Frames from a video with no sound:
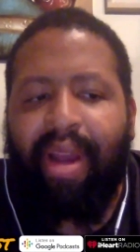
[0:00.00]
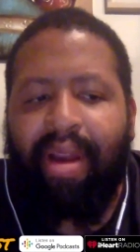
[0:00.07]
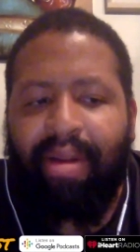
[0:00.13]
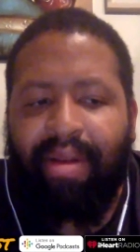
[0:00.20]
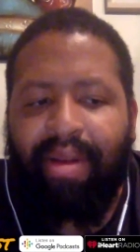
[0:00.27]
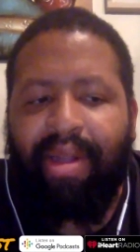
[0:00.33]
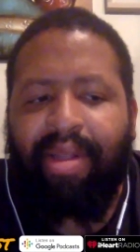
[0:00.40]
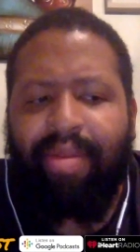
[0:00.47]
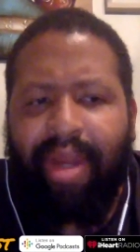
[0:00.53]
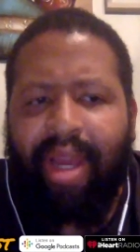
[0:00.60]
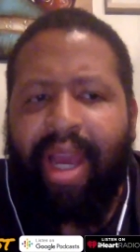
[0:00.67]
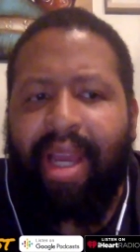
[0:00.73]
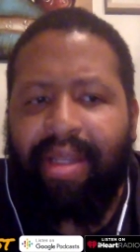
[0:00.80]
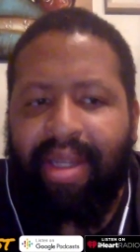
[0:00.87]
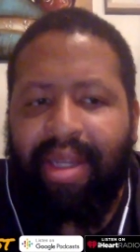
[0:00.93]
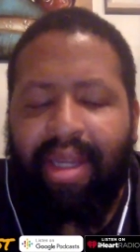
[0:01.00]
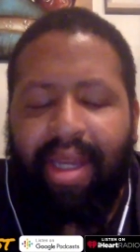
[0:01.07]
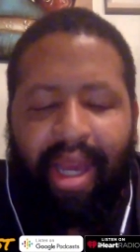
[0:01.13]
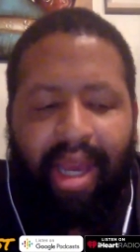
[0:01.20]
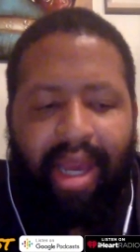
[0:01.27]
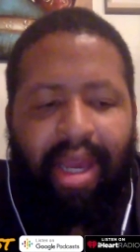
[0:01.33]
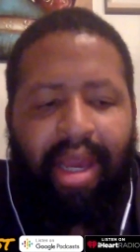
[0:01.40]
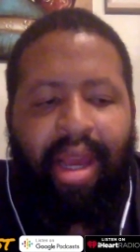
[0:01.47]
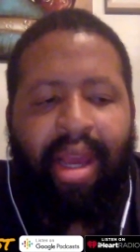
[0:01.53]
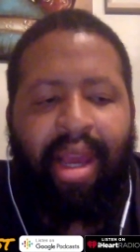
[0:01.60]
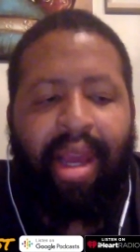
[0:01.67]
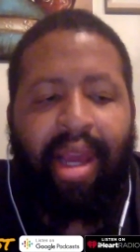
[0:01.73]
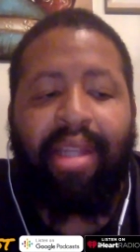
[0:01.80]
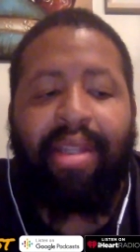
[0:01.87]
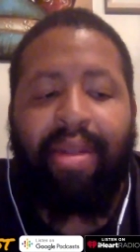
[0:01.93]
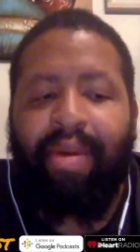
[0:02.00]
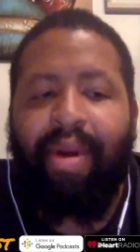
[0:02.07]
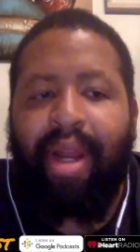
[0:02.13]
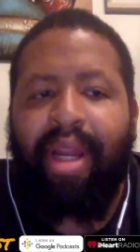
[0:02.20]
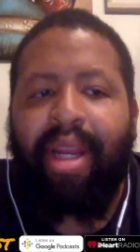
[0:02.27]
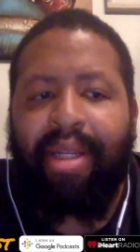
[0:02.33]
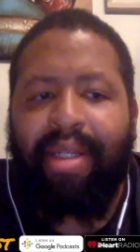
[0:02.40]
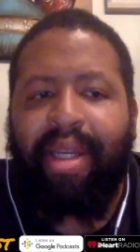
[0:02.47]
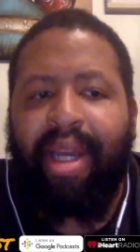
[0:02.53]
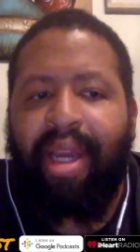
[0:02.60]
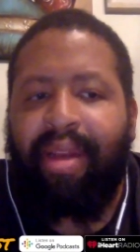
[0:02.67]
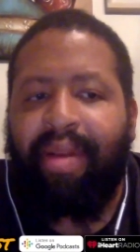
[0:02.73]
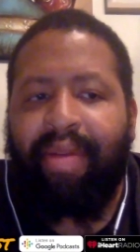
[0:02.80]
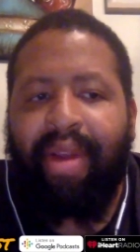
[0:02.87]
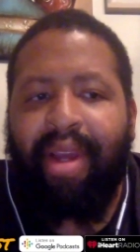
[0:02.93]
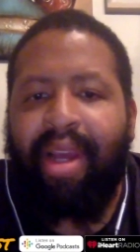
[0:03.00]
characters with SNK and Square Enix again.